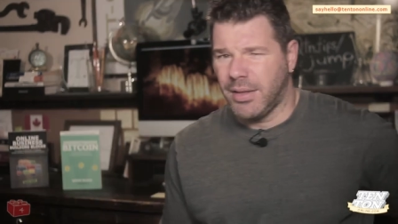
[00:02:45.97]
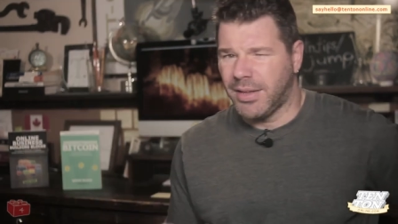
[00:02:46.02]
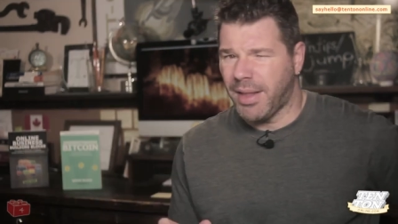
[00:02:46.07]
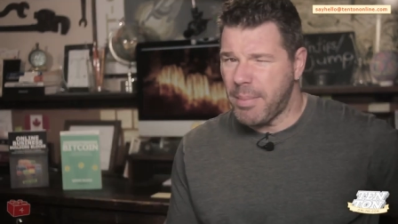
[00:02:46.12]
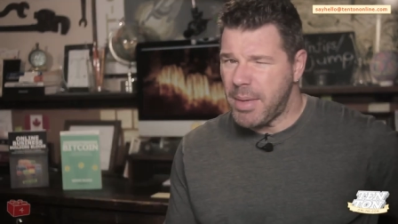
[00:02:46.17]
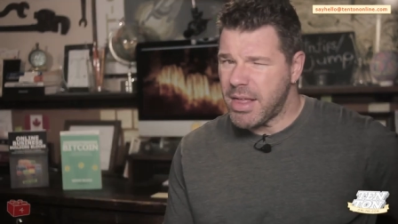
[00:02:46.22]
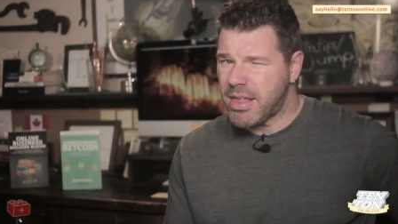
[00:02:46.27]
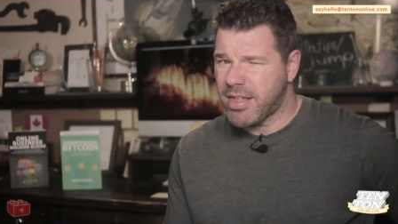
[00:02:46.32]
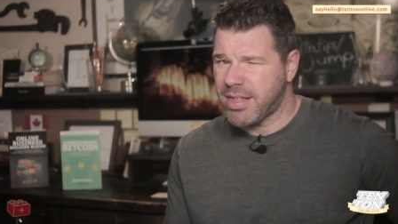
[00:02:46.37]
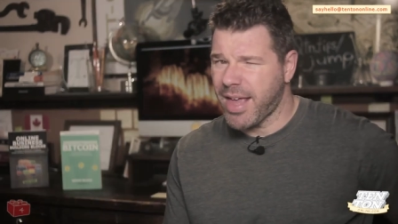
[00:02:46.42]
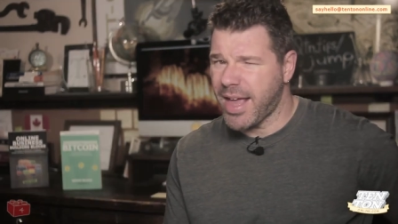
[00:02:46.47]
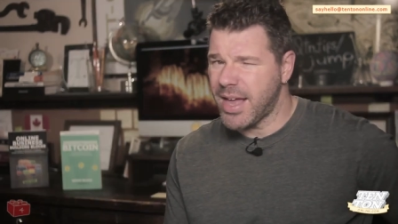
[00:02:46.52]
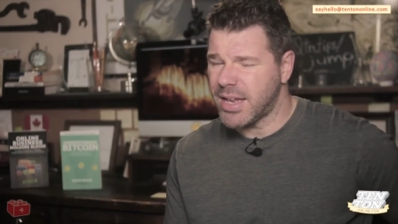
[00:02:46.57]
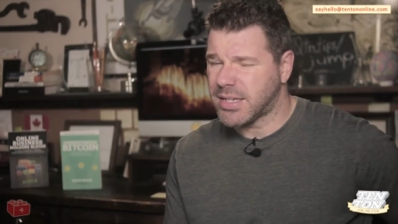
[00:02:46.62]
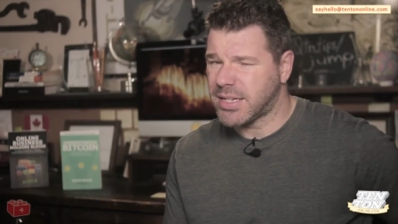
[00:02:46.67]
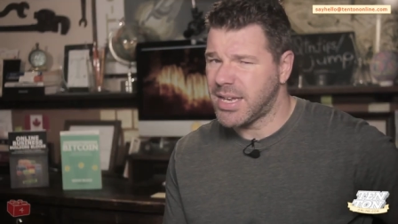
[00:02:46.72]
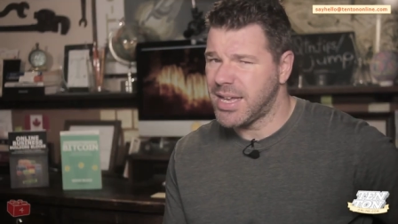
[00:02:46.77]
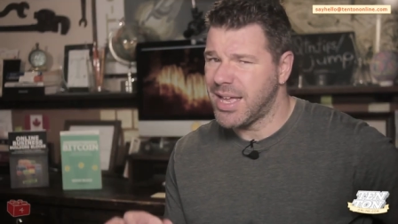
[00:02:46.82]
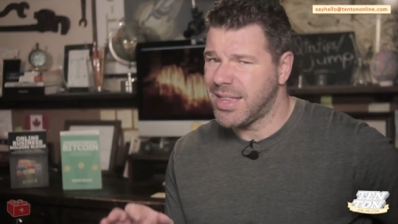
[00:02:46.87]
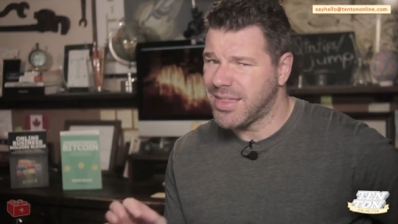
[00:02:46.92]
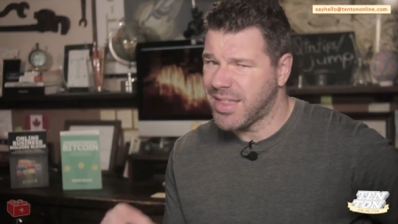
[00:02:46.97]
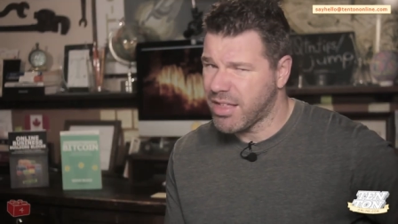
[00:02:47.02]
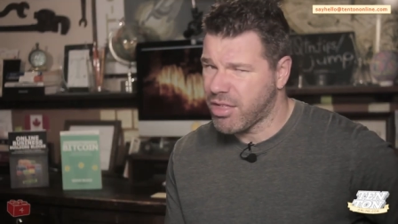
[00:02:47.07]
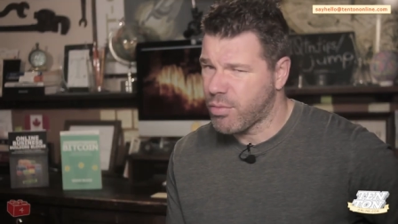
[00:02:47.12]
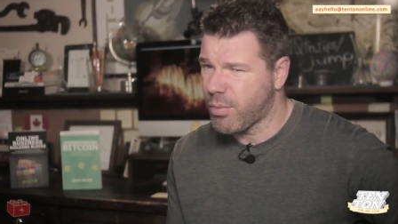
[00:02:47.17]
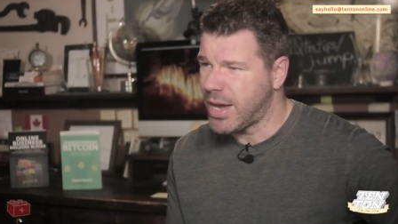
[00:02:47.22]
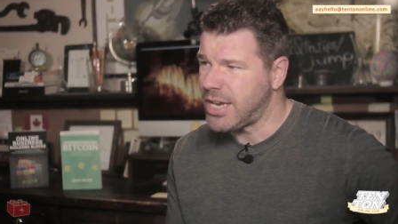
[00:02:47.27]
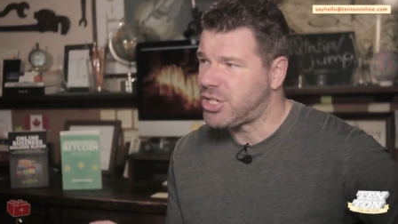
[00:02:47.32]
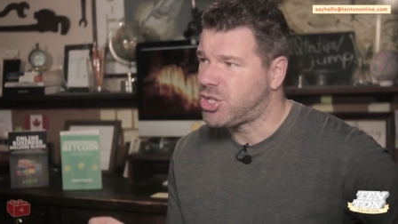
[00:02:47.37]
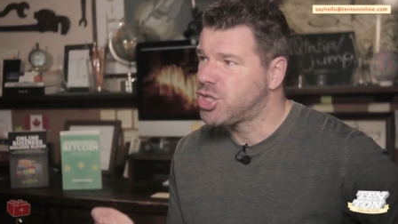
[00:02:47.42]
Let me say it to you
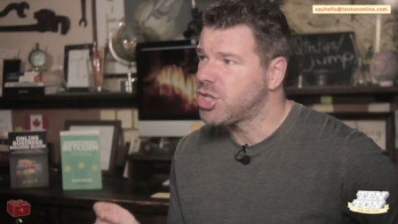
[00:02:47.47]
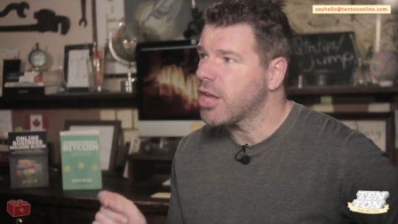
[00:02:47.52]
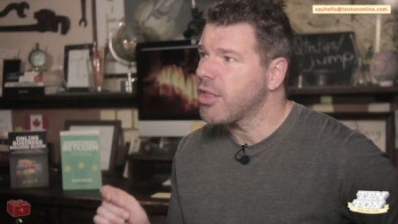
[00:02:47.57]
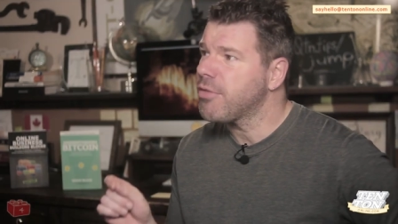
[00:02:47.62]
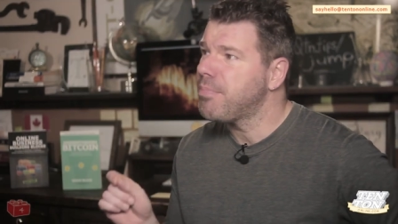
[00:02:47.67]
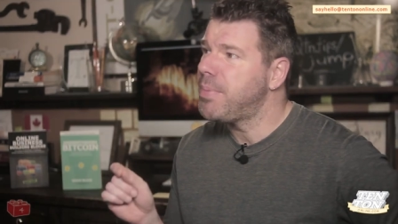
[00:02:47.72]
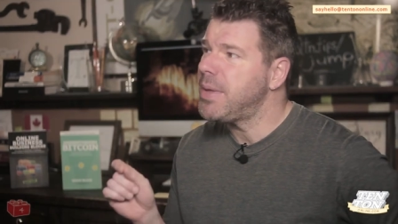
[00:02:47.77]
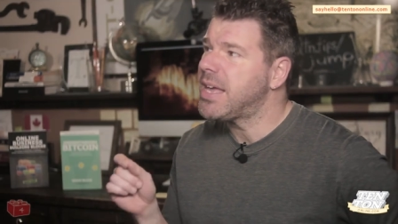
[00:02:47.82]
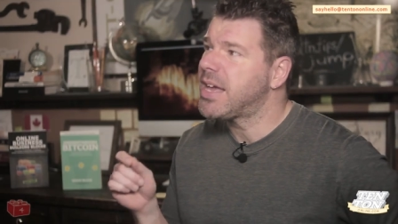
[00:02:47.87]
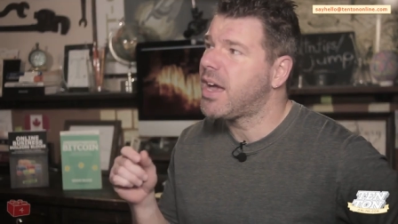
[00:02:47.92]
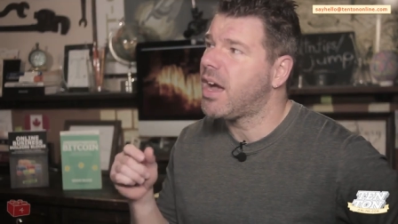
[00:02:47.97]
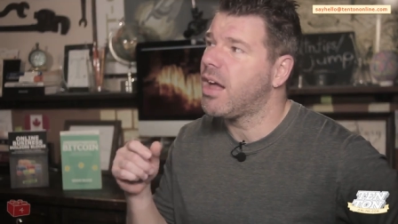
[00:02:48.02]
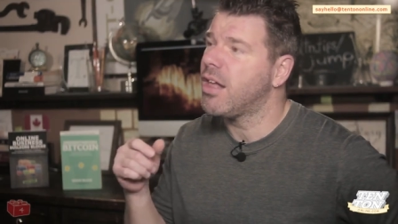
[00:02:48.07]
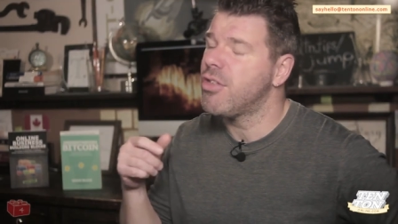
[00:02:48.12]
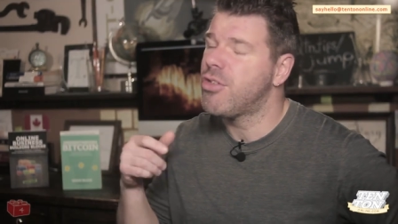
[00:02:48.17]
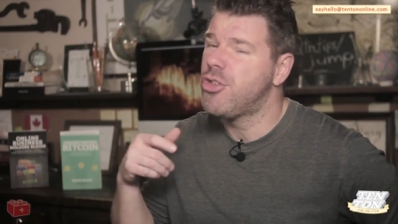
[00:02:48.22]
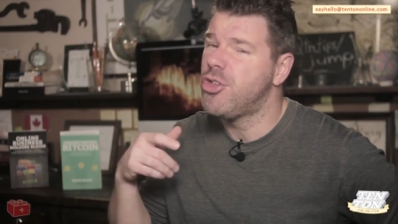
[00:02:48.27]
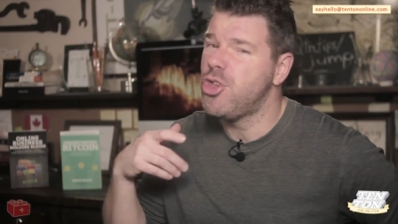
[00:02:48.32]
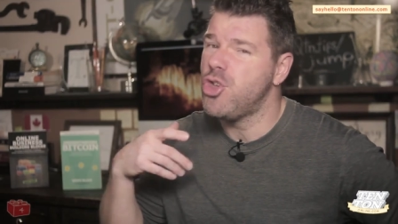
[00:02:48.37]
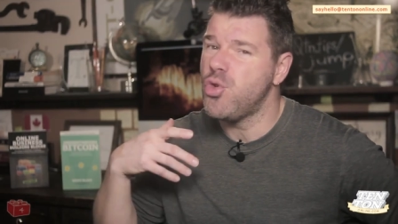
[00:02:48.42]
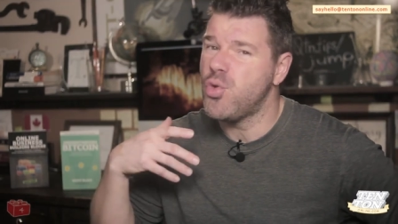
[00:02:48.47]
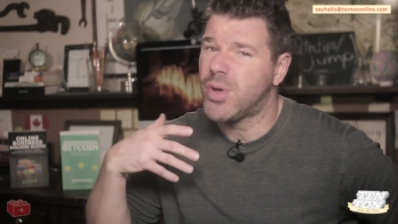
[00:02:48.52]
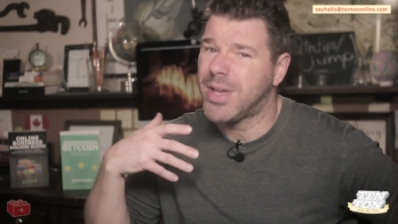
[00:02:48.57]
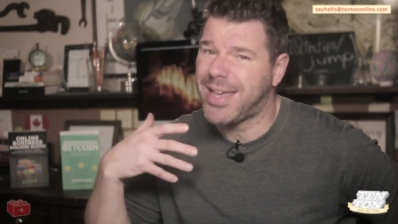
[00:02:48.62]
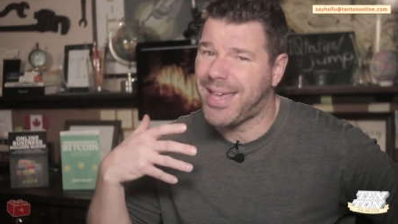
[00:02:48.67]
this way. Just because you